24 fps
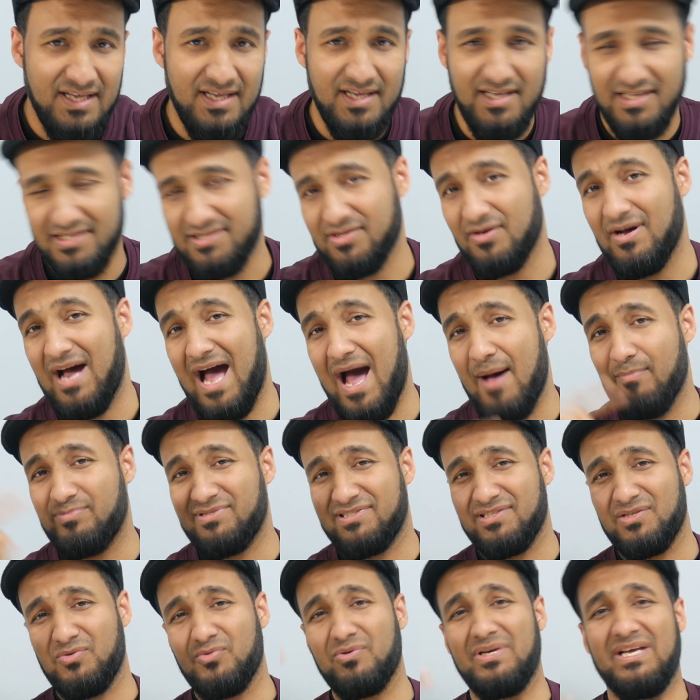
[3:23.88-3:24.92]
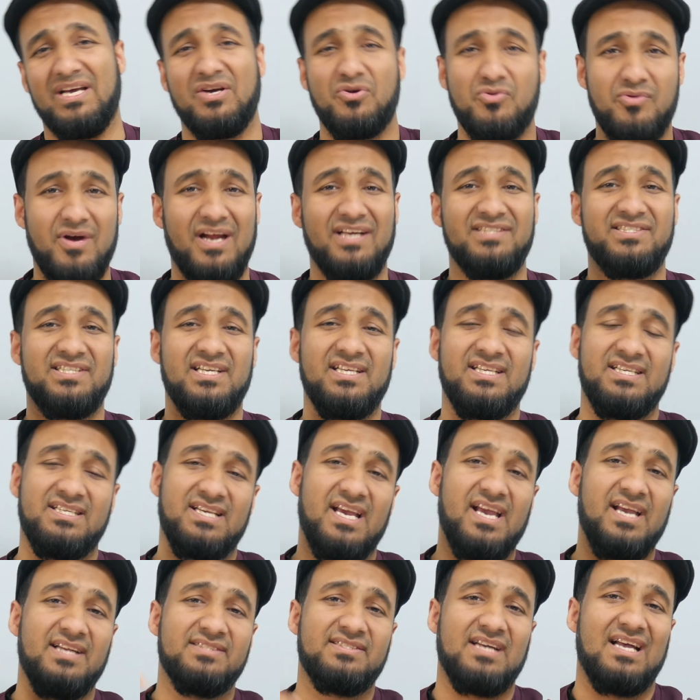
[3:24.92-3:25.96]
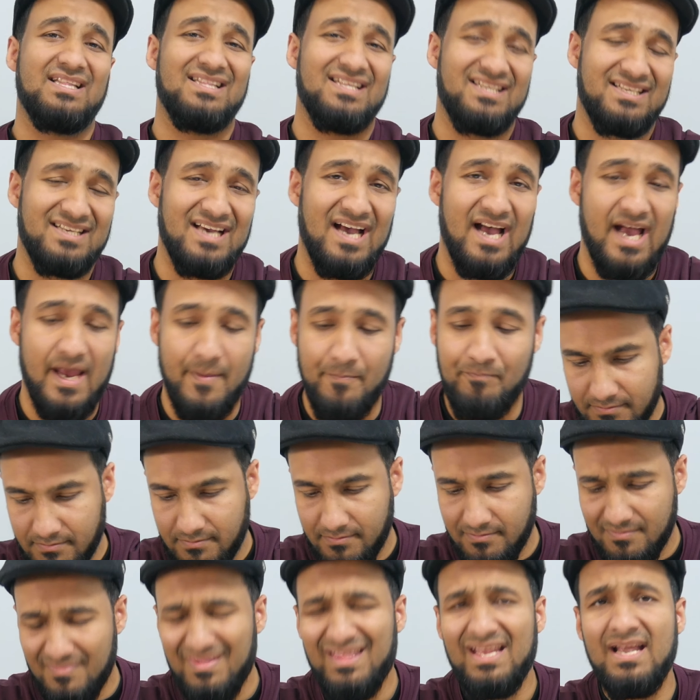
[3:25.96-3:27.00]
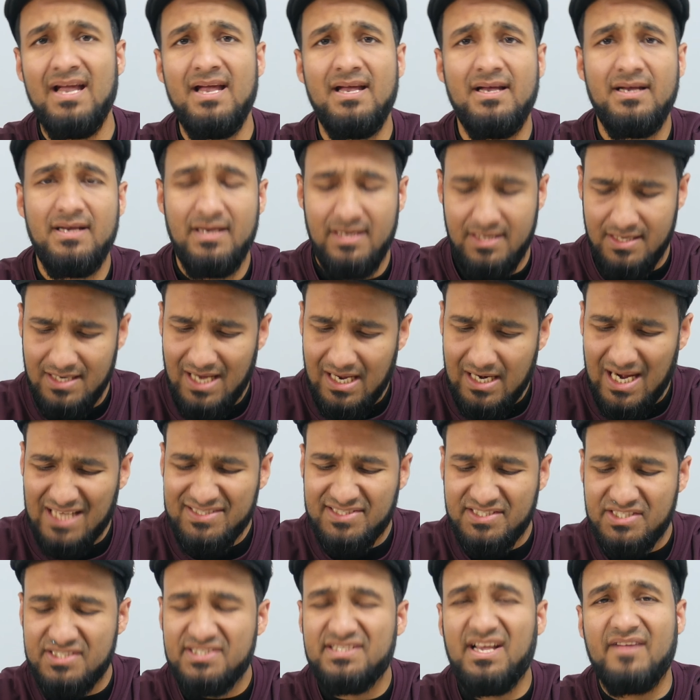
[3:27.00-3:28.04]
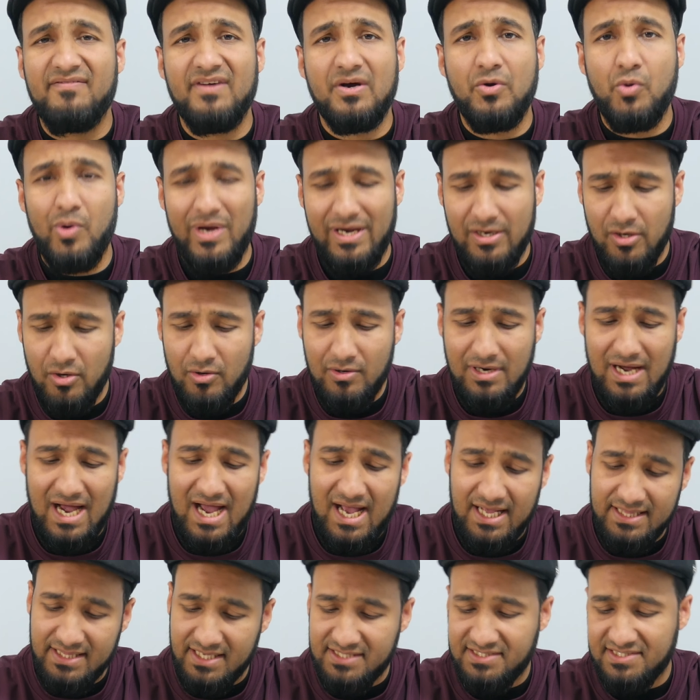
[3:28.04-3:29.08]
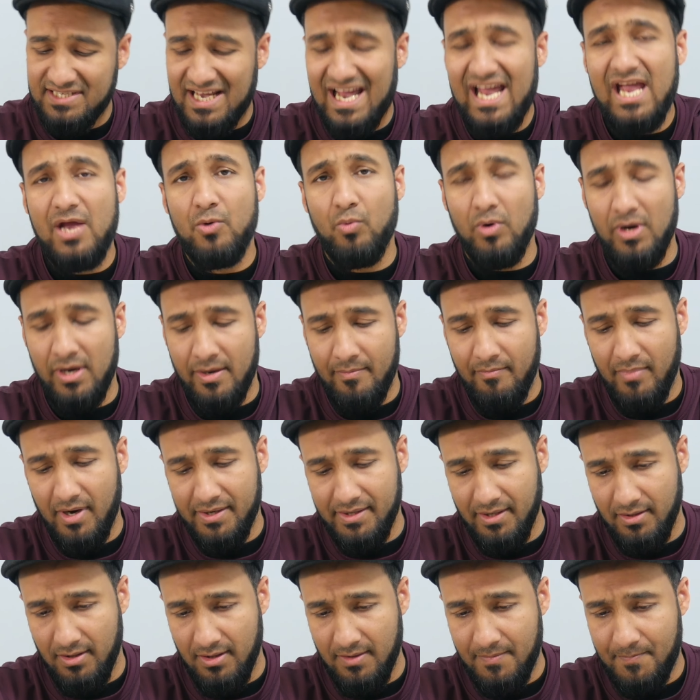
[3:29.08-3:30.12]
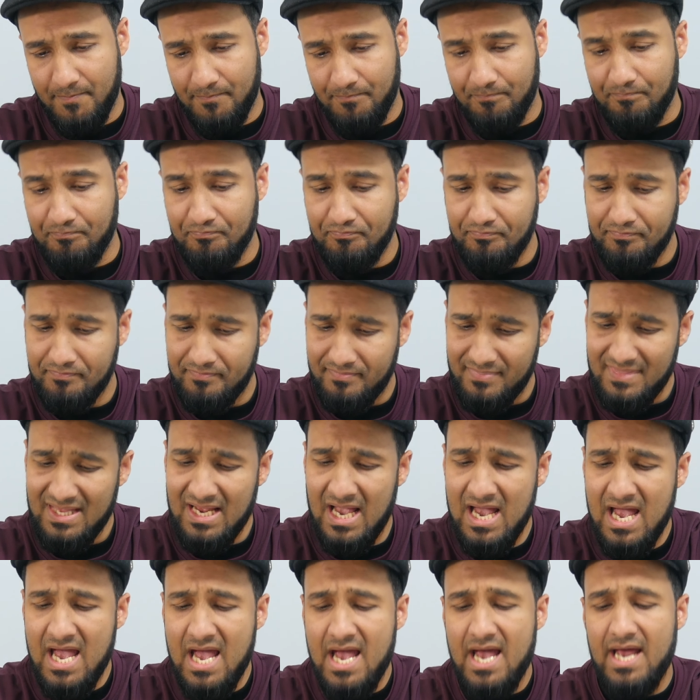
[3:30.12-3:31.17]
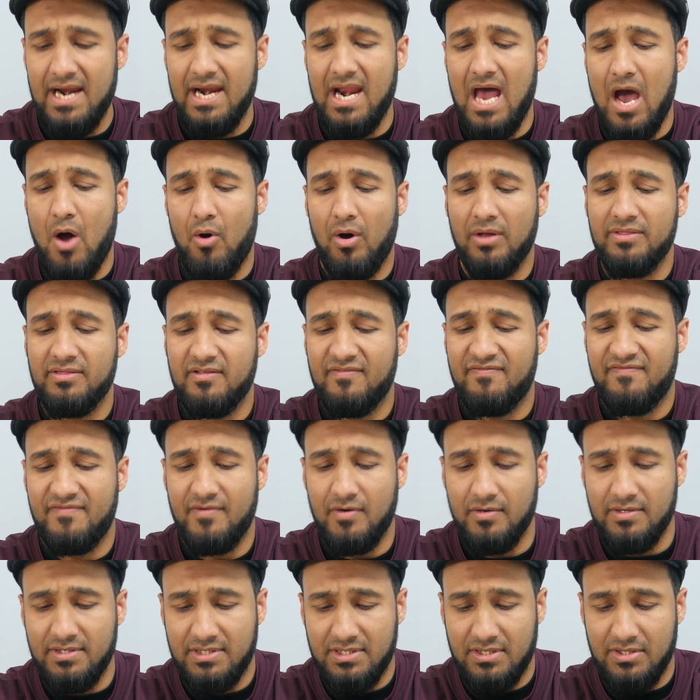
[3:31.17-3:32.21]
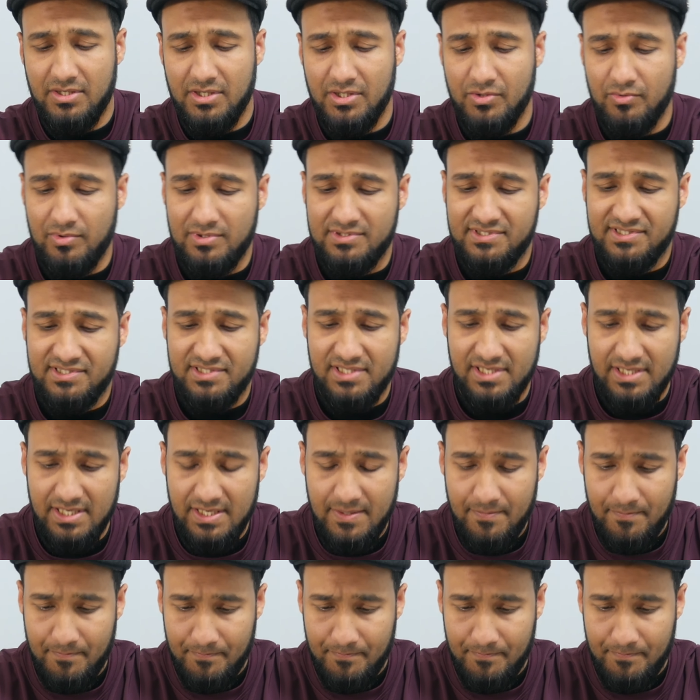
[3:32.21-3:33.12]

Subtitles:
So absolutely crazy days at the time. Now let's just have a quick look at this Aywa model. Now on the front you will see